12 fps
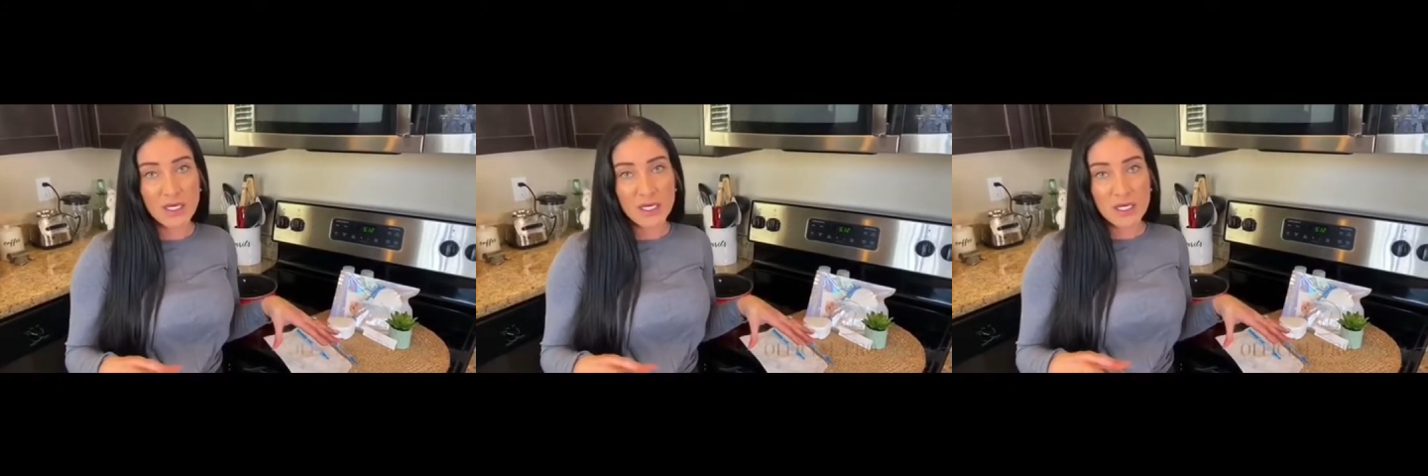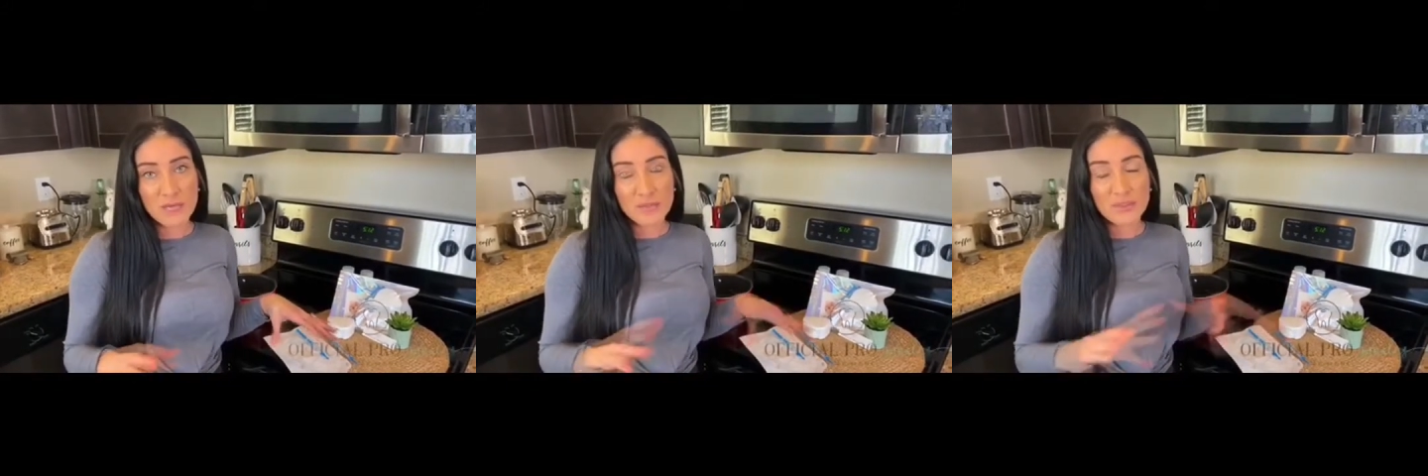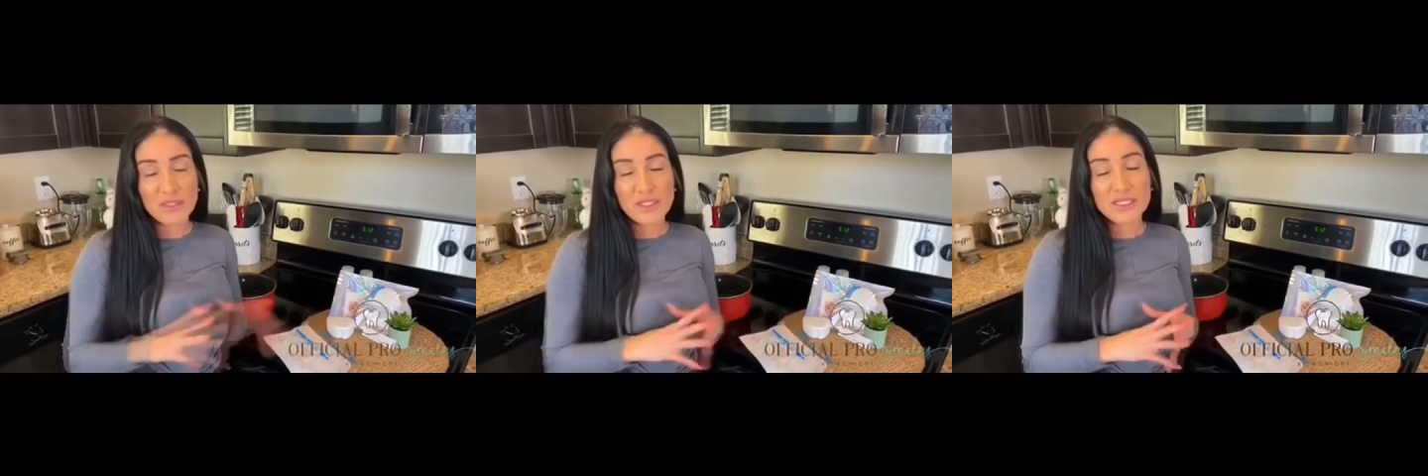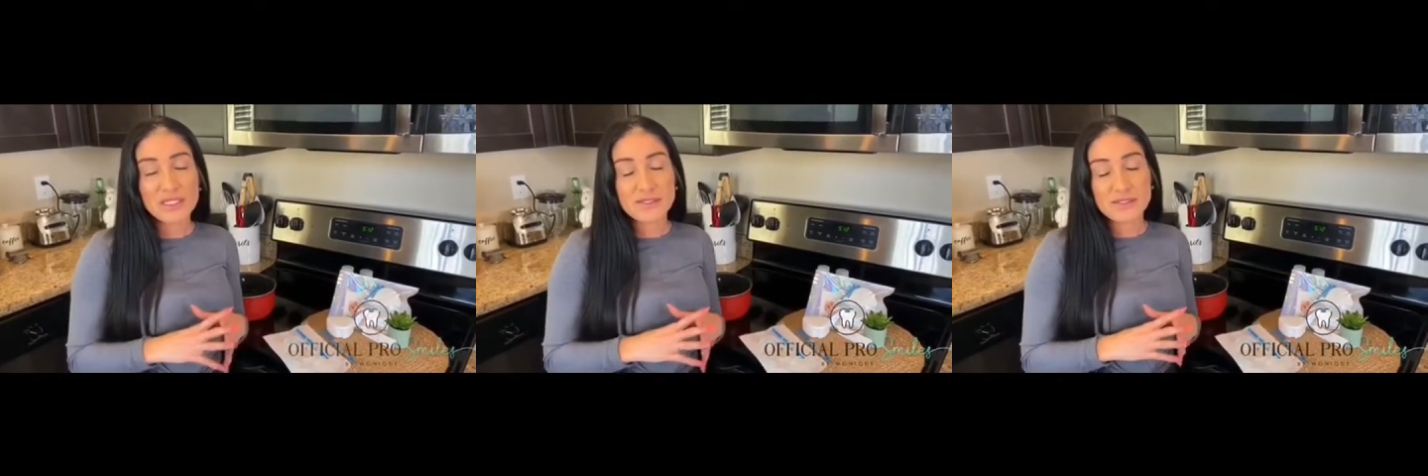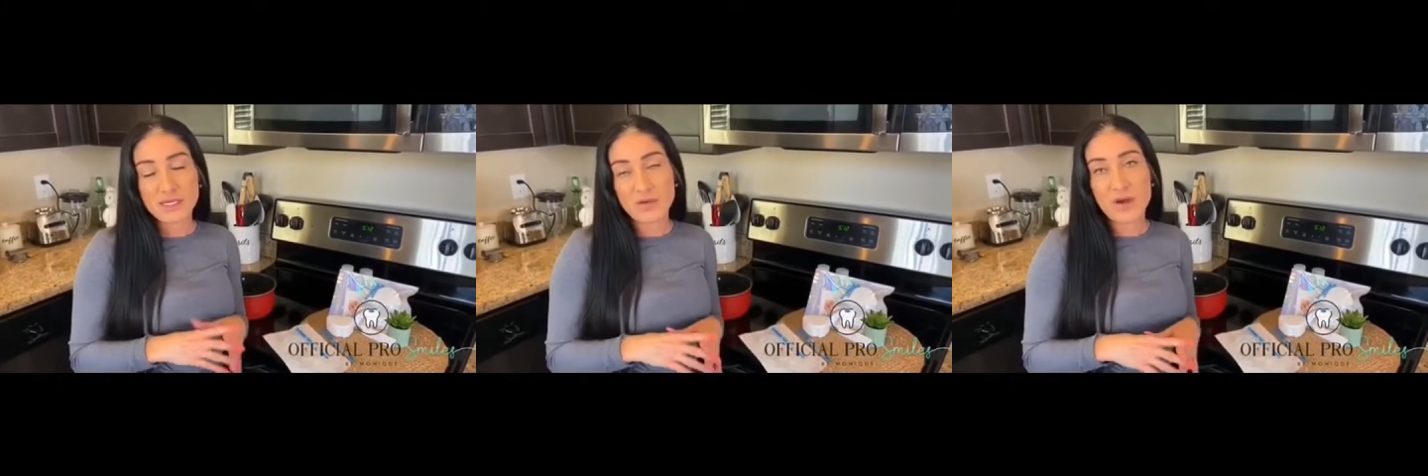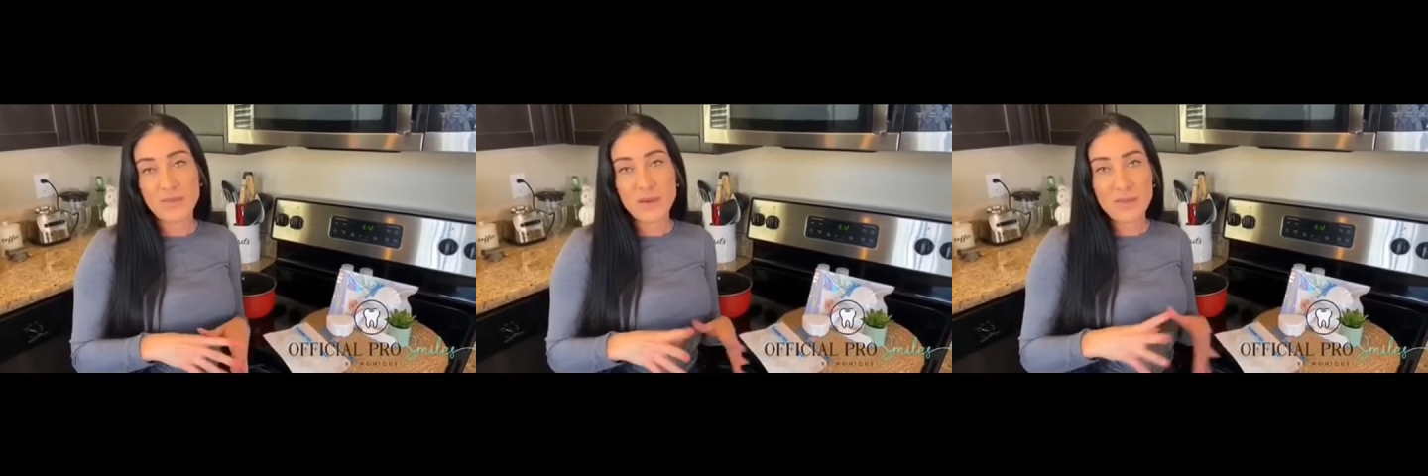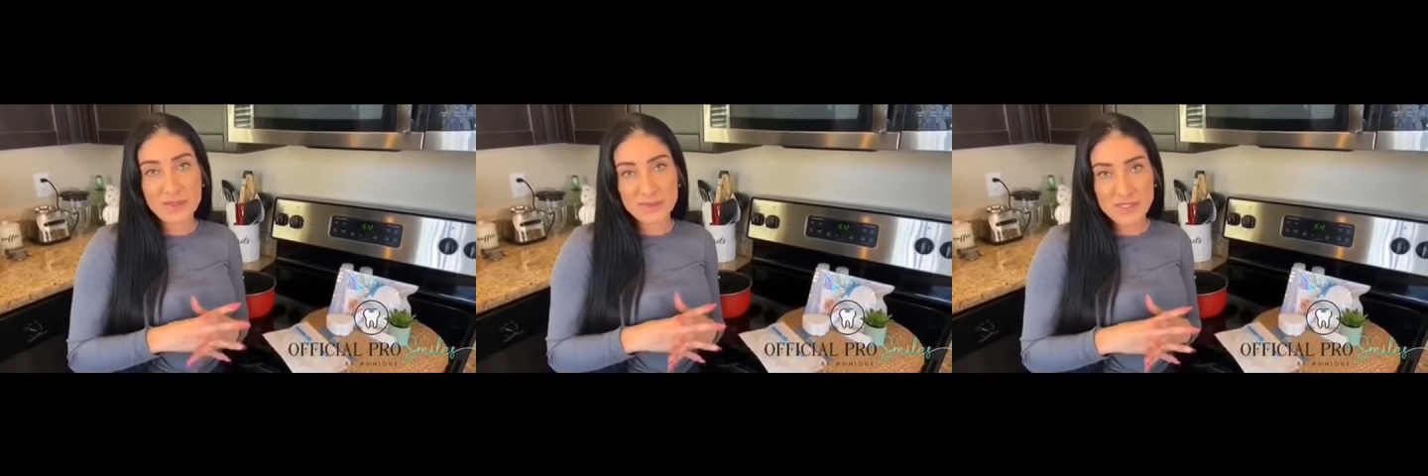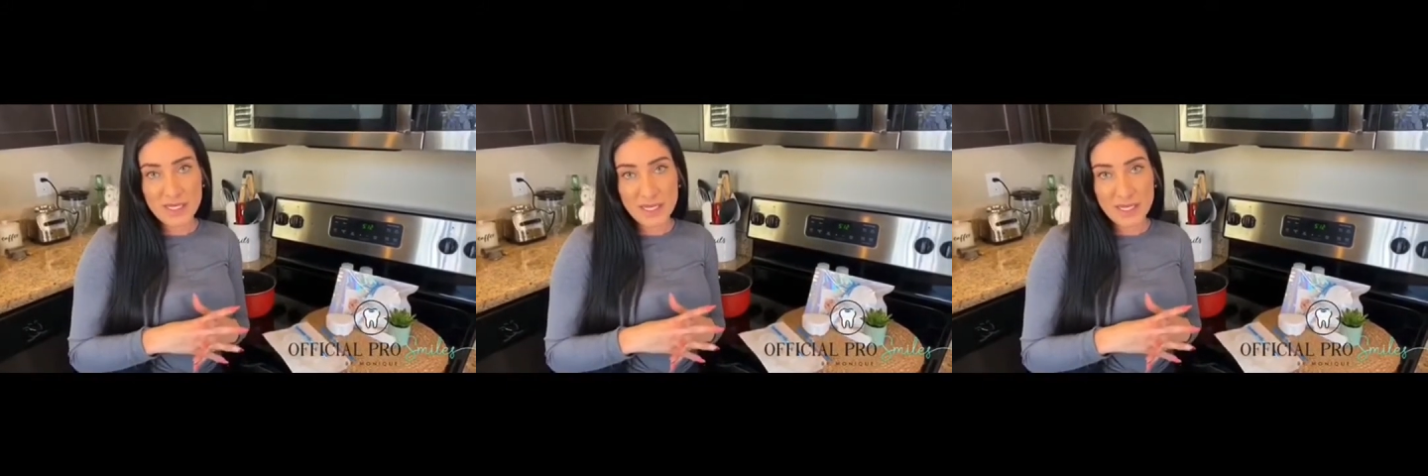please go on my website,